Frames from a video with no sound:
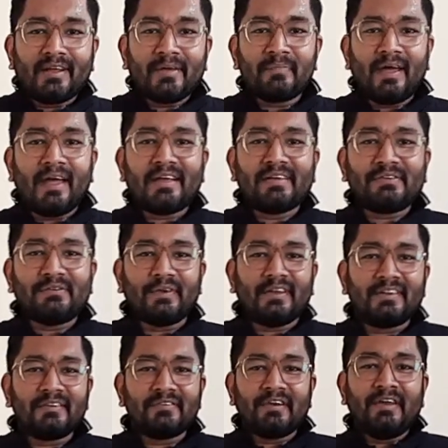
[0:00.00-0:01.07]
back to
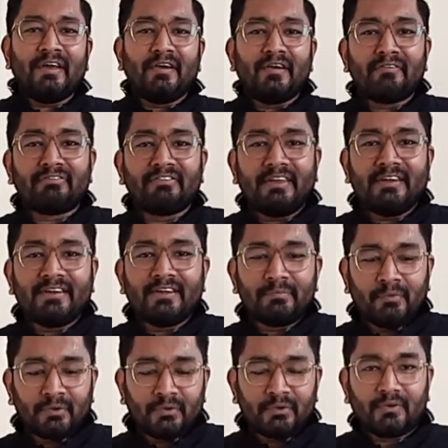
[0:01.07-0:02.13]
another video of the Indian
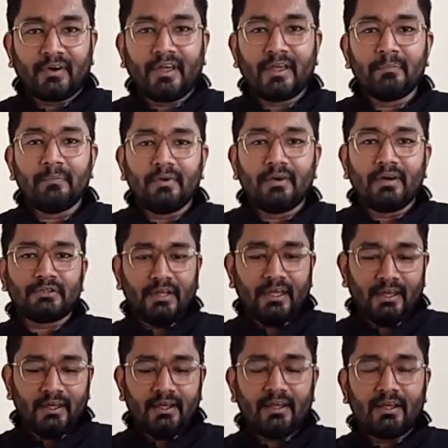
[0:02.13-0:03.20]
Motor Drive.
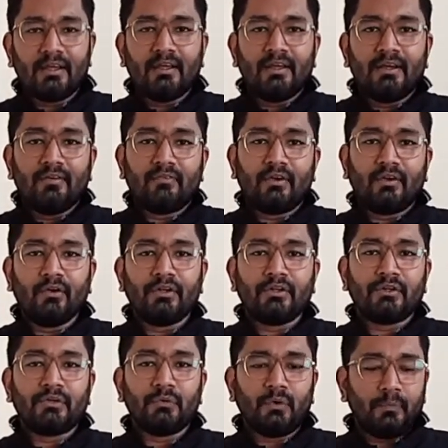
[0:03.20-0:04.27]
Today we're going
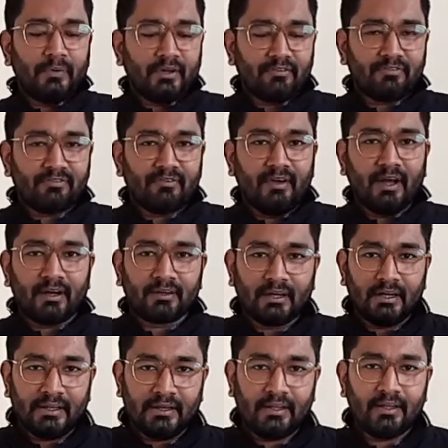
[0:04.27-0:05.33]
to do a bit of gun
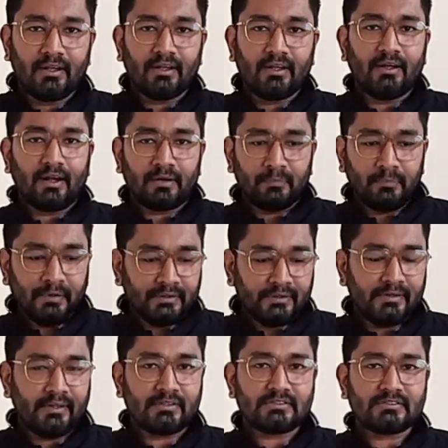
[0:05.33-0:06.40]
cleaning, gun
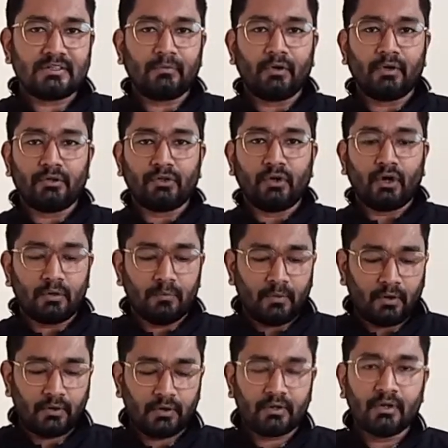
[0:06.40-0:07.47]
maintenance. I'm going to talk
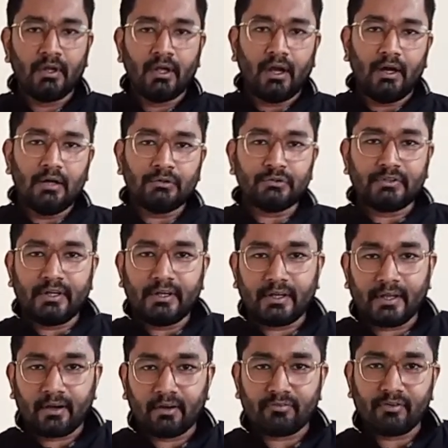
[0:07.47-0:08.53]
about how to take
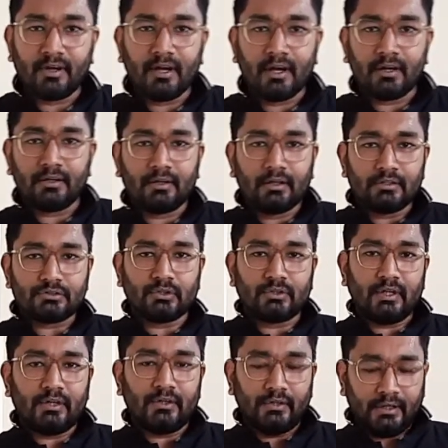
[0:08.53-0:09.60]
care of your gun so
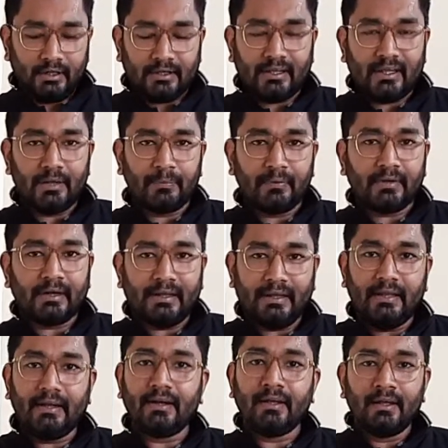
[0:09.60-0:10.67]
that you can keep it
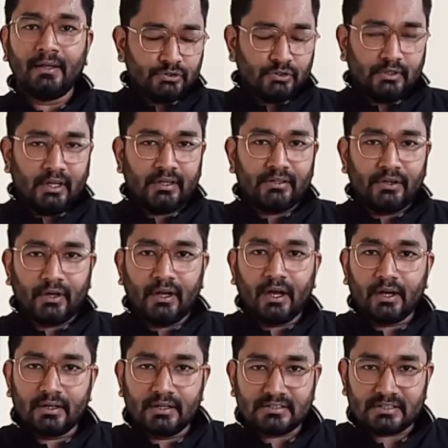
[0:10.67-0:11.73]
clean, so that your
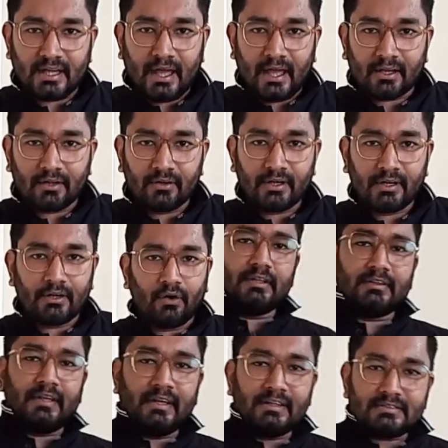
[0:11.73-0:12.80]
gun is accurate. The
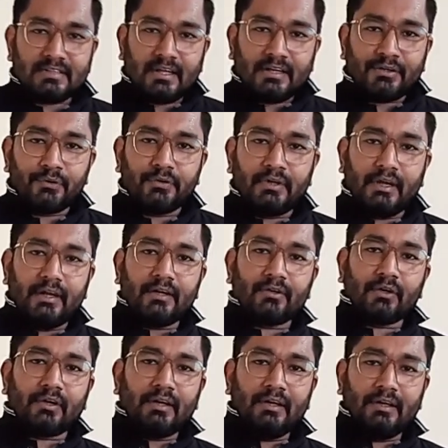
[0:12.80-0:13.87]
things that you need
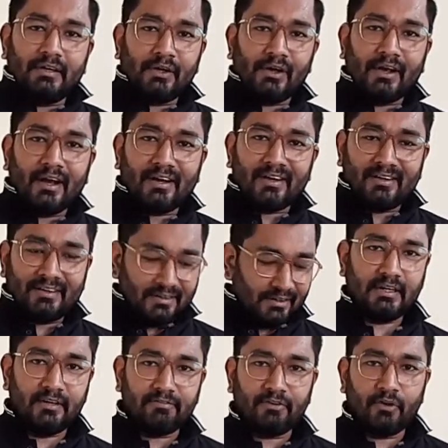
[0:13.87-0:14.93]
to clean your gun:
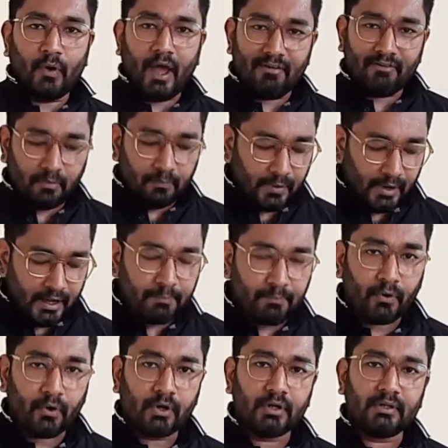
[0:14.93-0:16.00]
if you have a
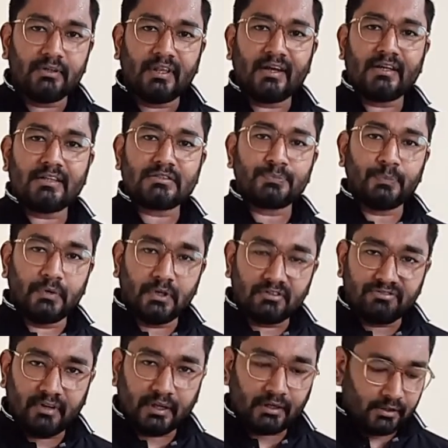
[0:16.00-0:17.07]
bipod, that is
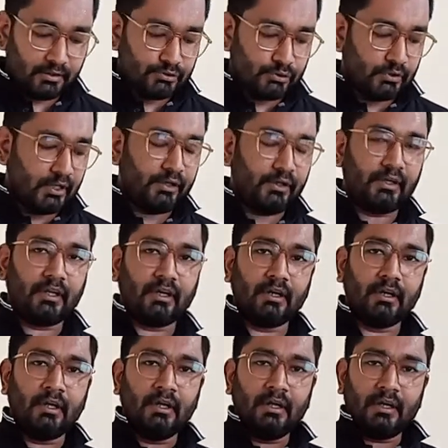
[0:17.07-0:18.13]
perfect so that you
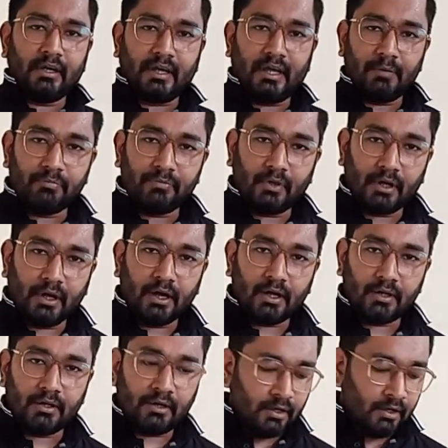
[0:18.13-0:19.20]
can keep the
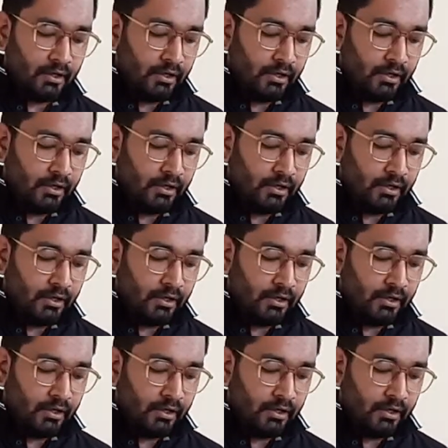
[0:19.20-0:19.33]
gun